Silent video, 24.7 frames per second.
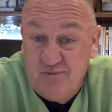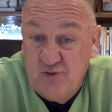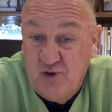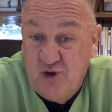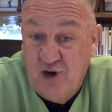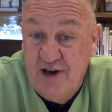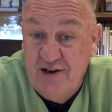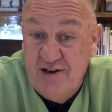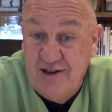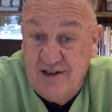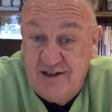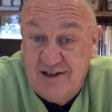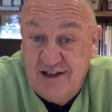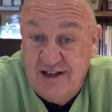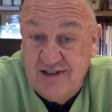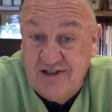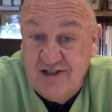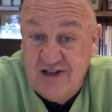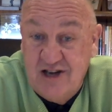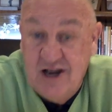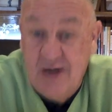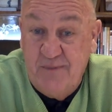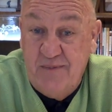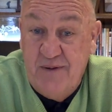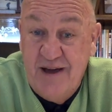trying to
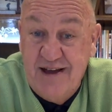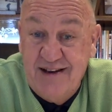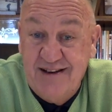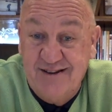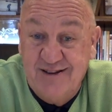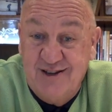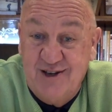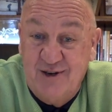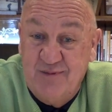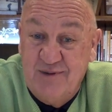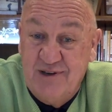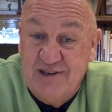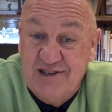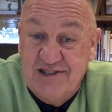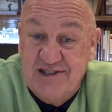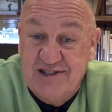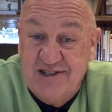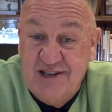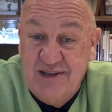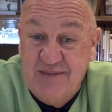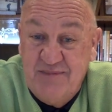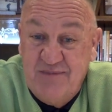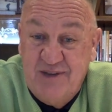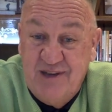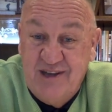catch up on a little bit of
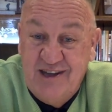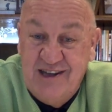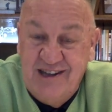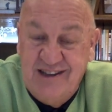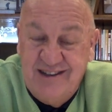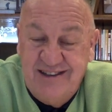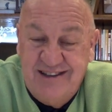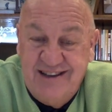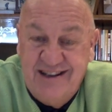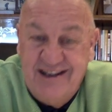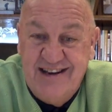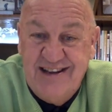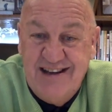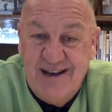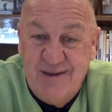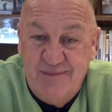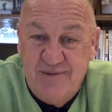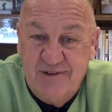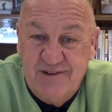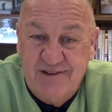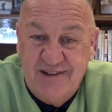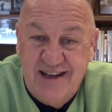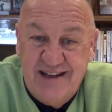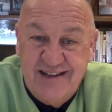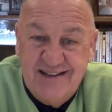sleep, get, getting up
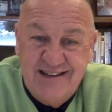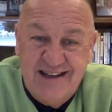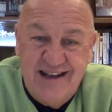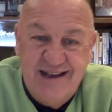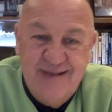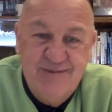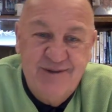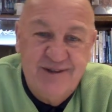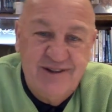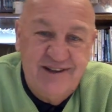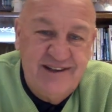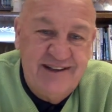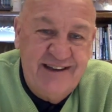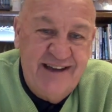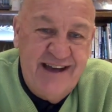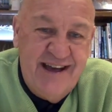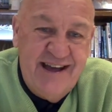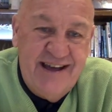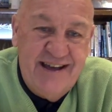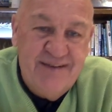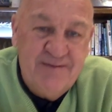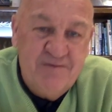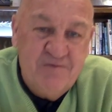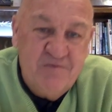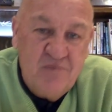at that time of the
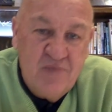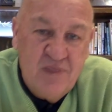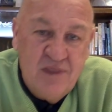day.